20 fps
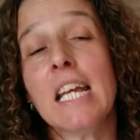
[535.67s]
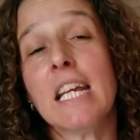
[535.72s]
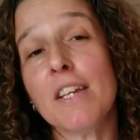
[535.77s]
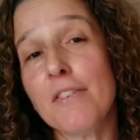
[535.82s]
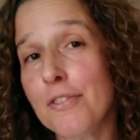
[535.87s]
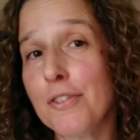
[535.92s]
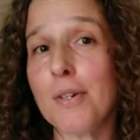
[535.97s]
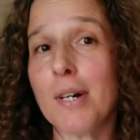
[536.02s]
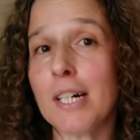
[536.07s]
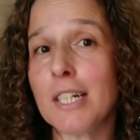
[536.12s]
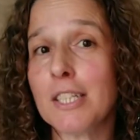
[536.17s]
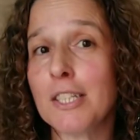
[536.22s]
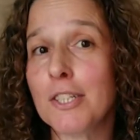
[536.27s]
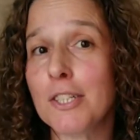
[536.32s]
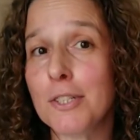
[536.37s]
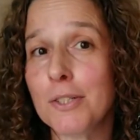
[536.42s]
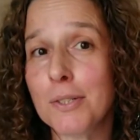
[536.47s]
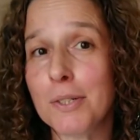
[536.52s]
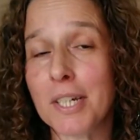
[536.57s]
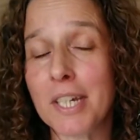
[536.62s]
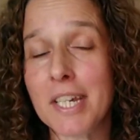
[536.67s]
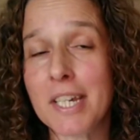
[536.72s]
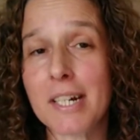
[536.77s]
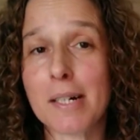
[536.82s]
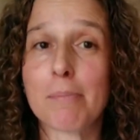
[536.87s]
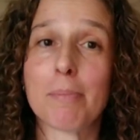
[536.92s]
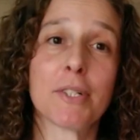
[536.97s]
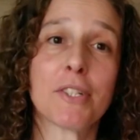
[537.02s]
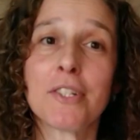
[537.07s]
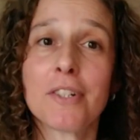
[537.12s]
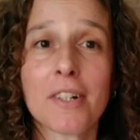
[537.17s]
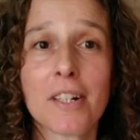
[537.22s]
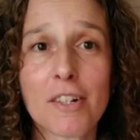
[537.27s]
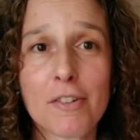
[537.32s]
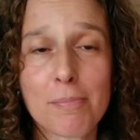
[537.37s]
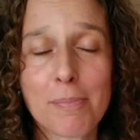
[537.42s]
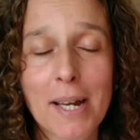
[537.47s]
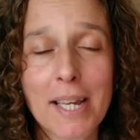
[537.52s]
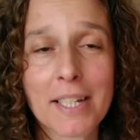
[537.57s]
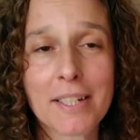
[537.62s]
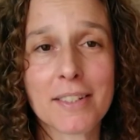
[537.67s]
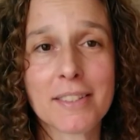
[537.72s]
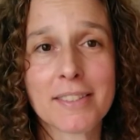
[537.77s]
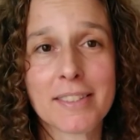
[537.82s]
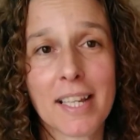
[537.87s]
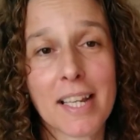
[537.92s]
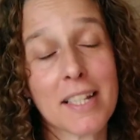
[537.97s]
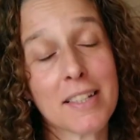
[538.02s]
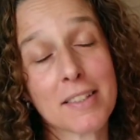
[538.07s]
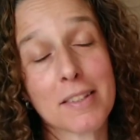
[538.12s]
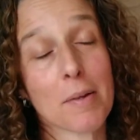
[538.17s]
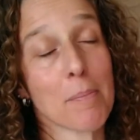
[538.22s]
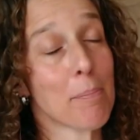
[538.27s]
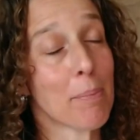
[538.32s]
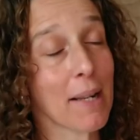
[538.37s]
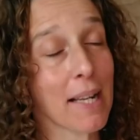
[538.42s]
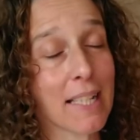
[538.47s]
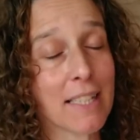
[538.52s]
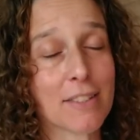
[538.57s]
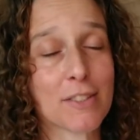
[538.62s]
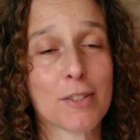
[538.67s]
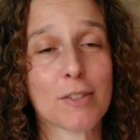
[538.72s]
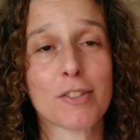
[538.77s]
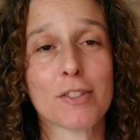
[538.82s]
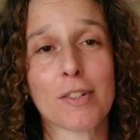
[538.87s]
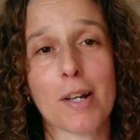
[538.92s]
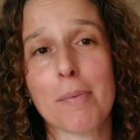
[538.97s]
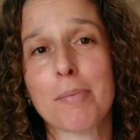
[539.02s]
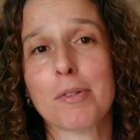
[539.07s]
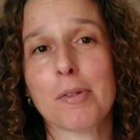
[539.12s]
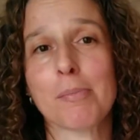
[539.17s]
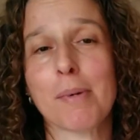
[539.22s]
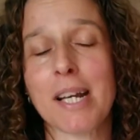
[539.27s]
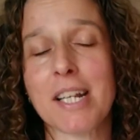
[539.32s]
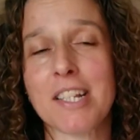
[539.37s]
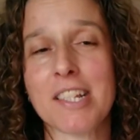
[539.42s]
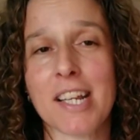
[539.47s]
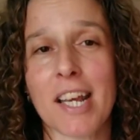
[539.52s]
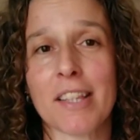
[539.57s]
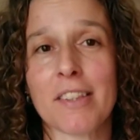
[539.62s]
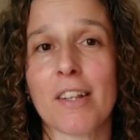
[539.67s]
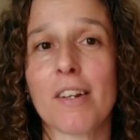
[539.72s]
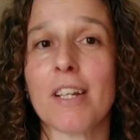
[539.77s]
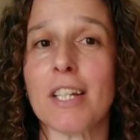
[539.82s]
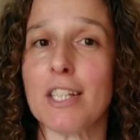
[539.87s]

If you are new here but you love my content, please subscribe to my channel.